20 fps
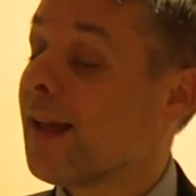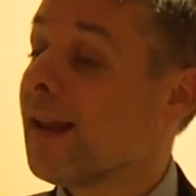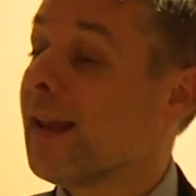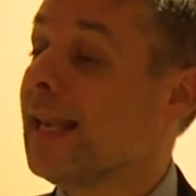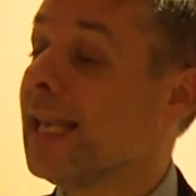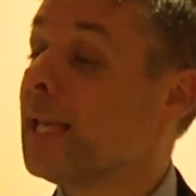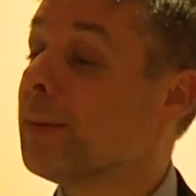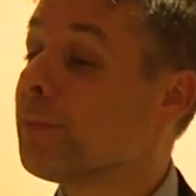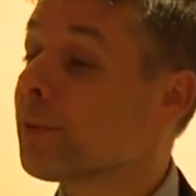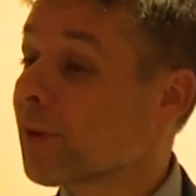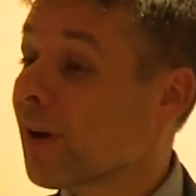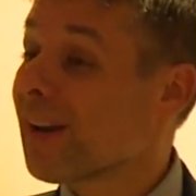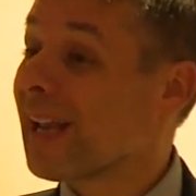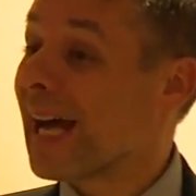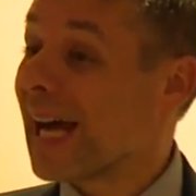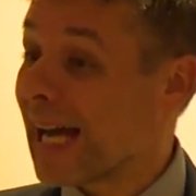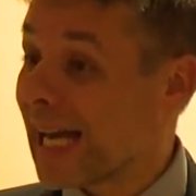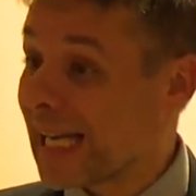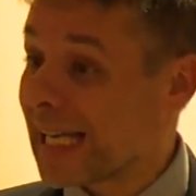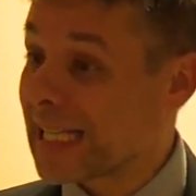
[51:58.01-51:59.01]

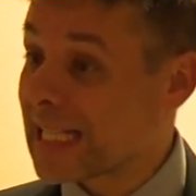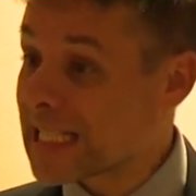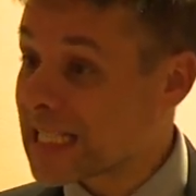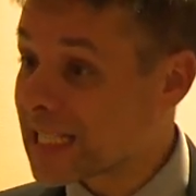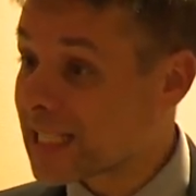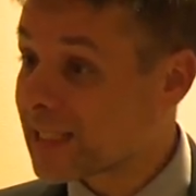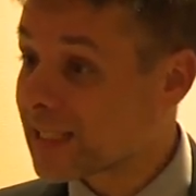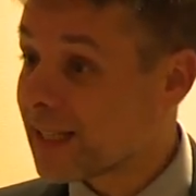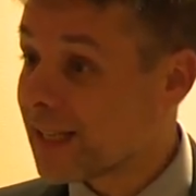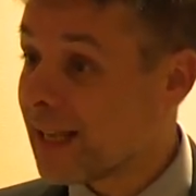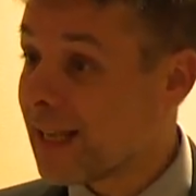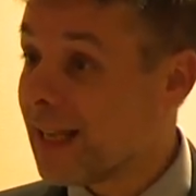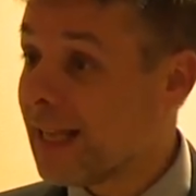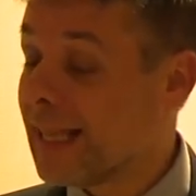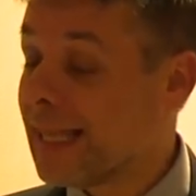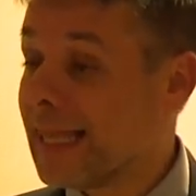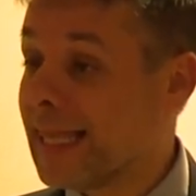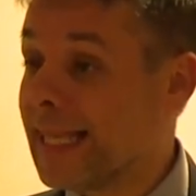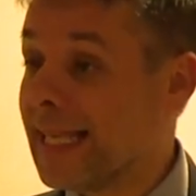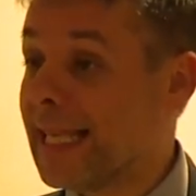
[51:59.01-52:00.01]
liberalized
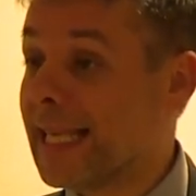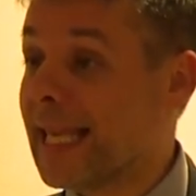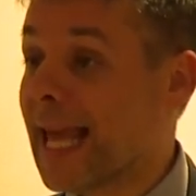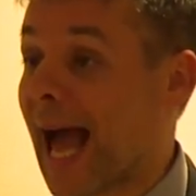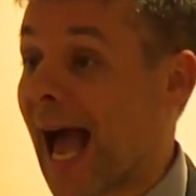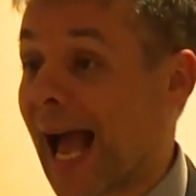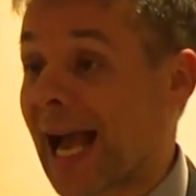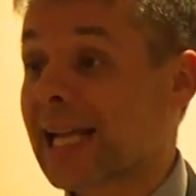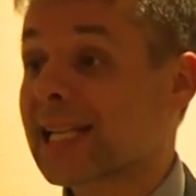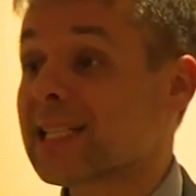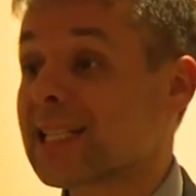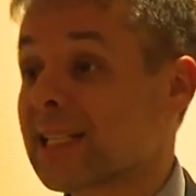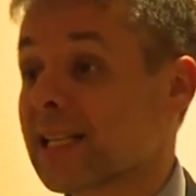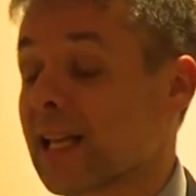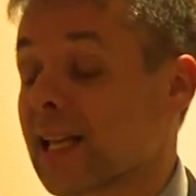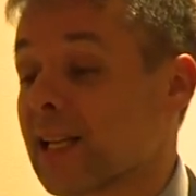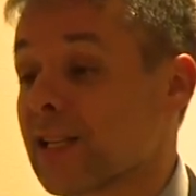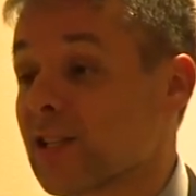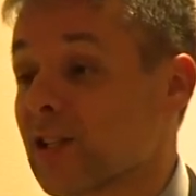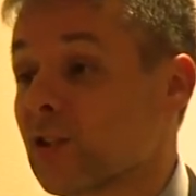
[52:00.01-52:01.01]
the
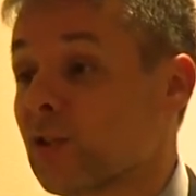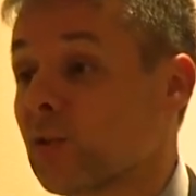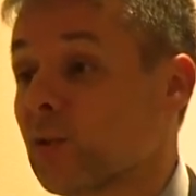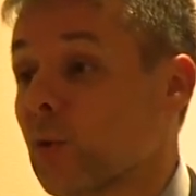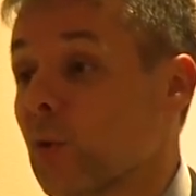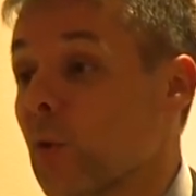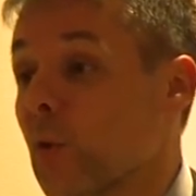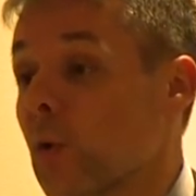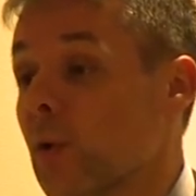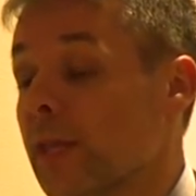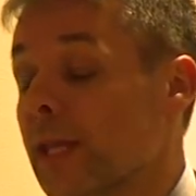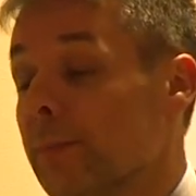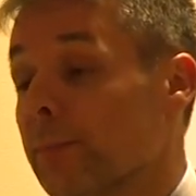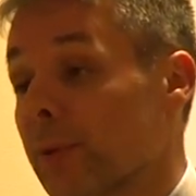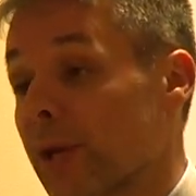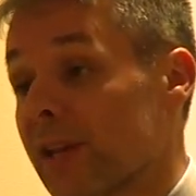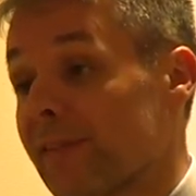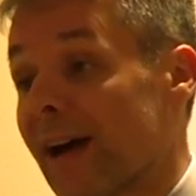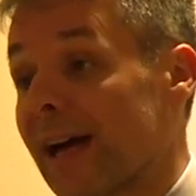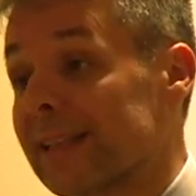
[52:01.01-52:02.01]
access to the
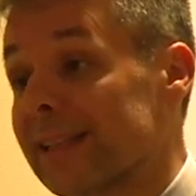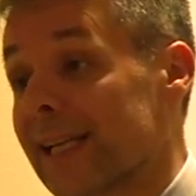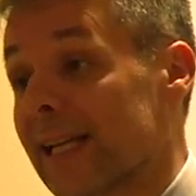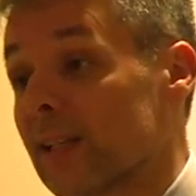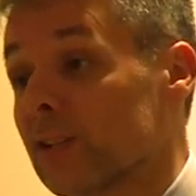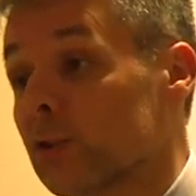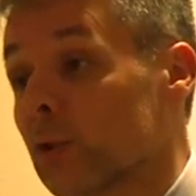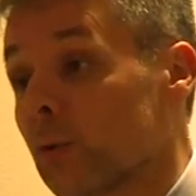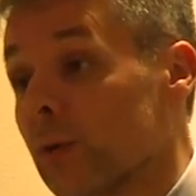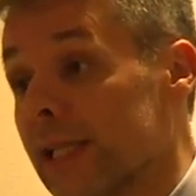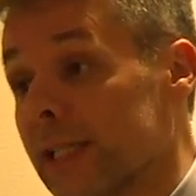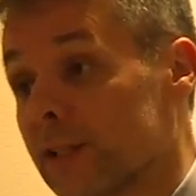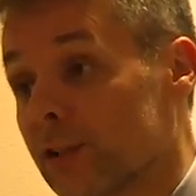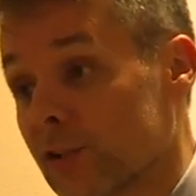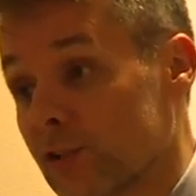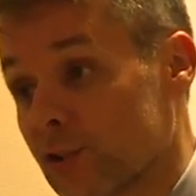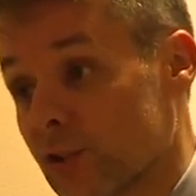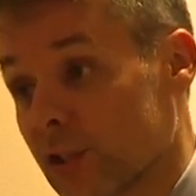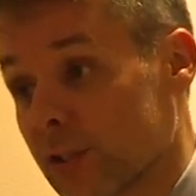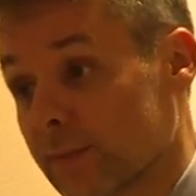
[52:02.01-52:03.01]
pre-Vatican II
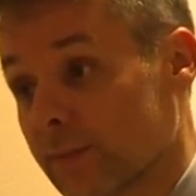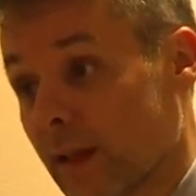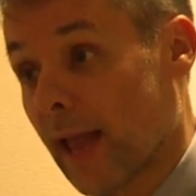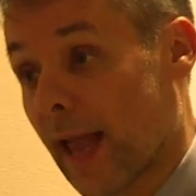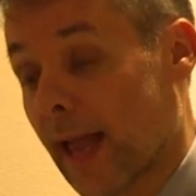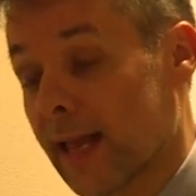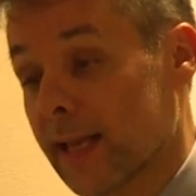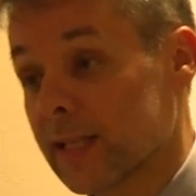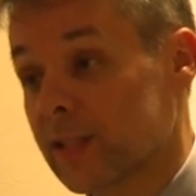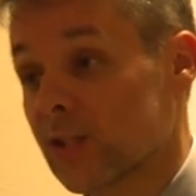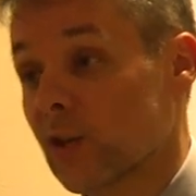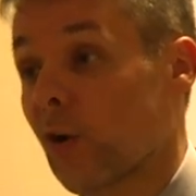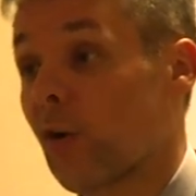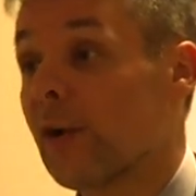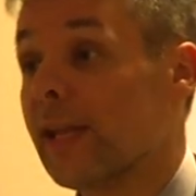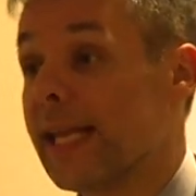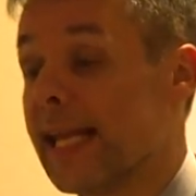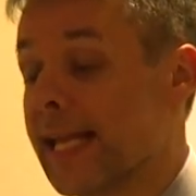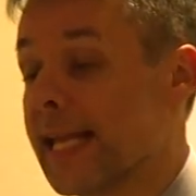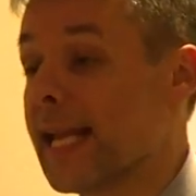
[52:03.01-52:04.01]
liturgy. And
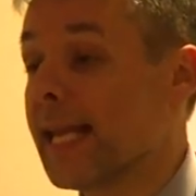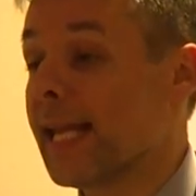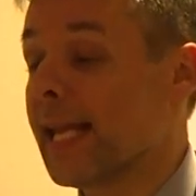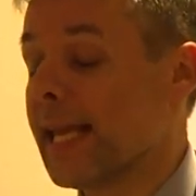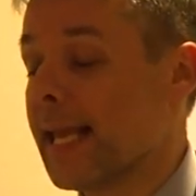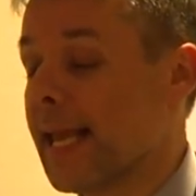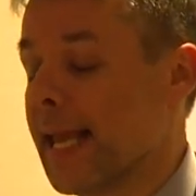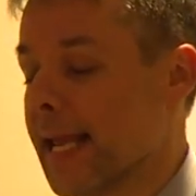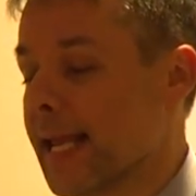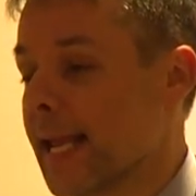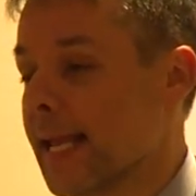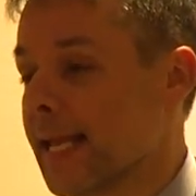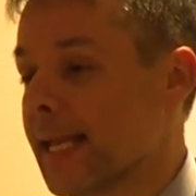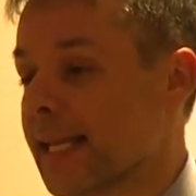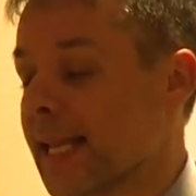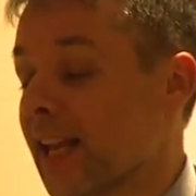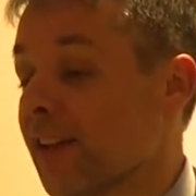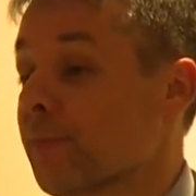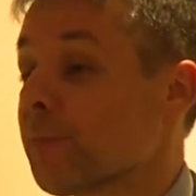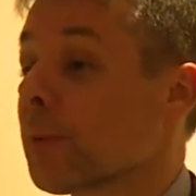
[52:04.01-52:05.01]
so he, he
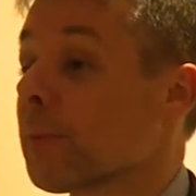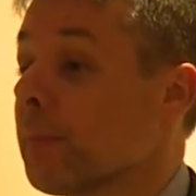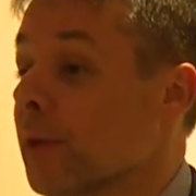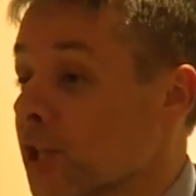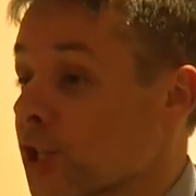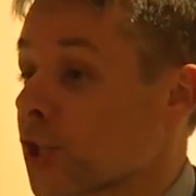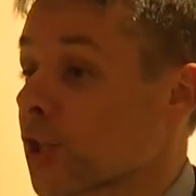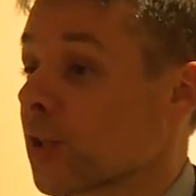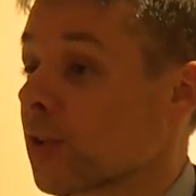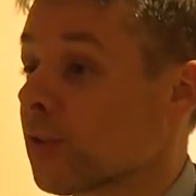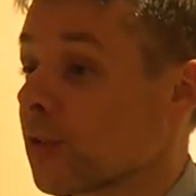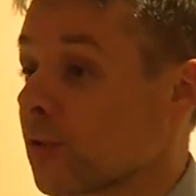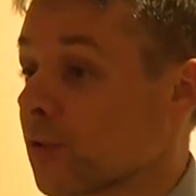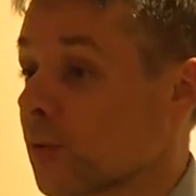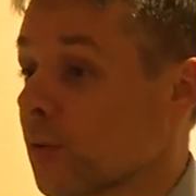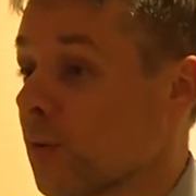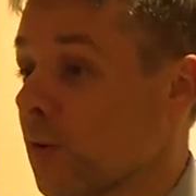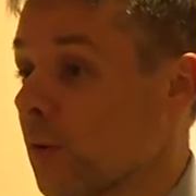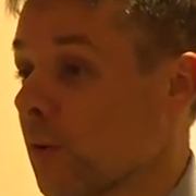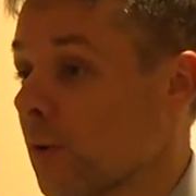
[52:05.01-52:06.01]
gave permission
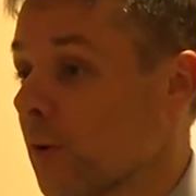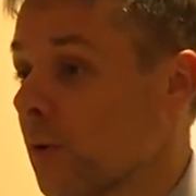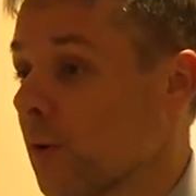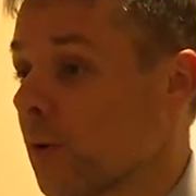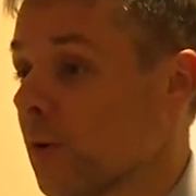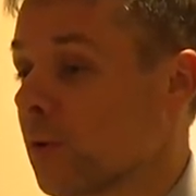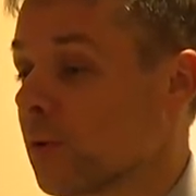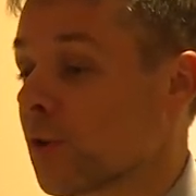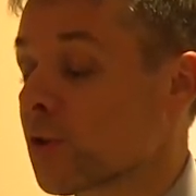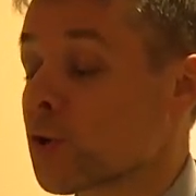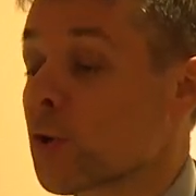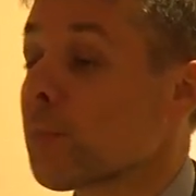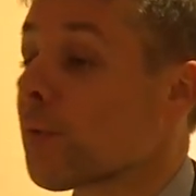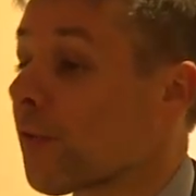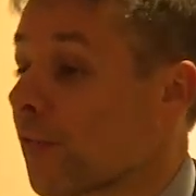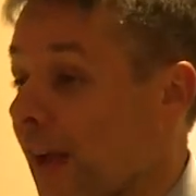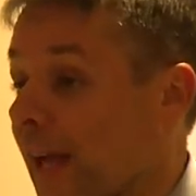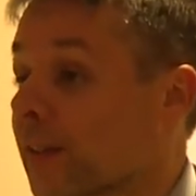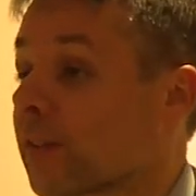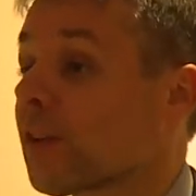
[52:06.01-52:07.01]
to this group
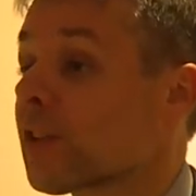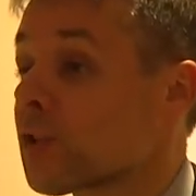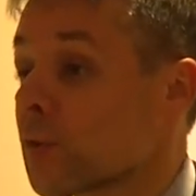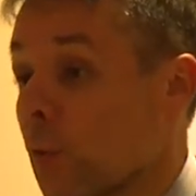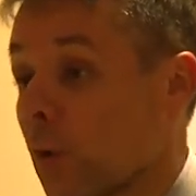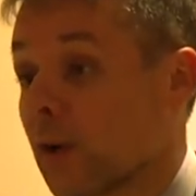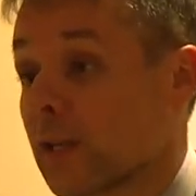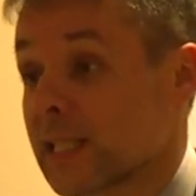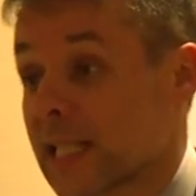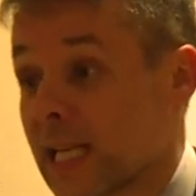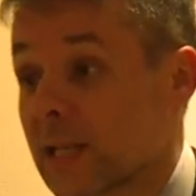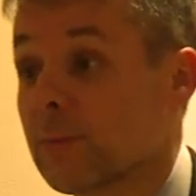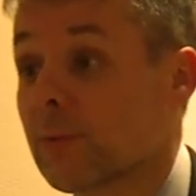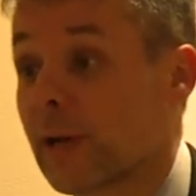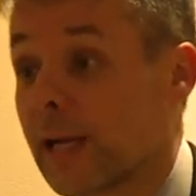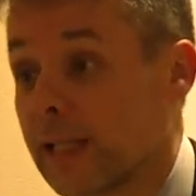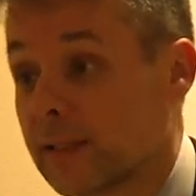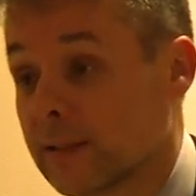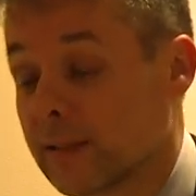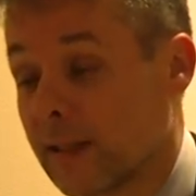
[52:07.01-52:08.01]
of Catholics who want to
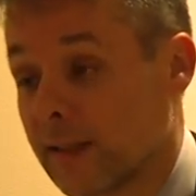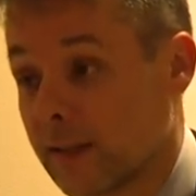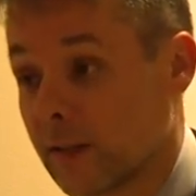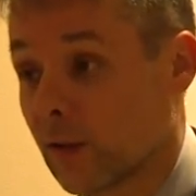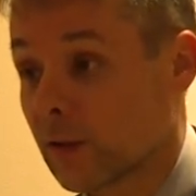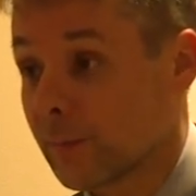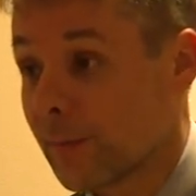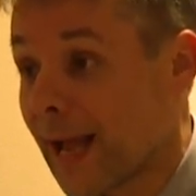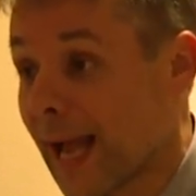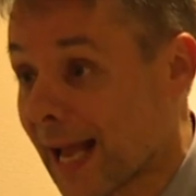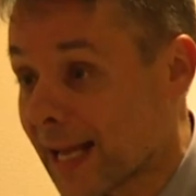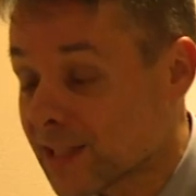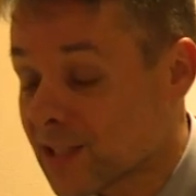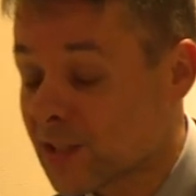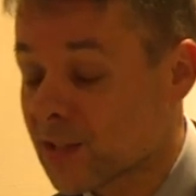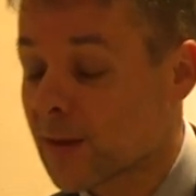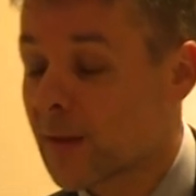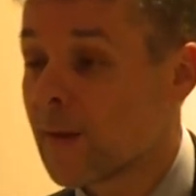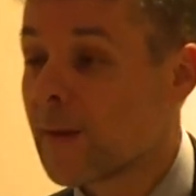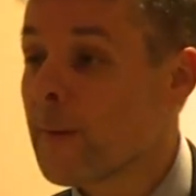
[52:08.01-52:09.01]
celebrate in the Old
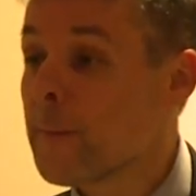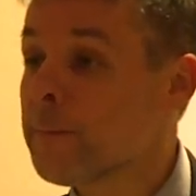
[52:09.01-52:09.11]
Mass.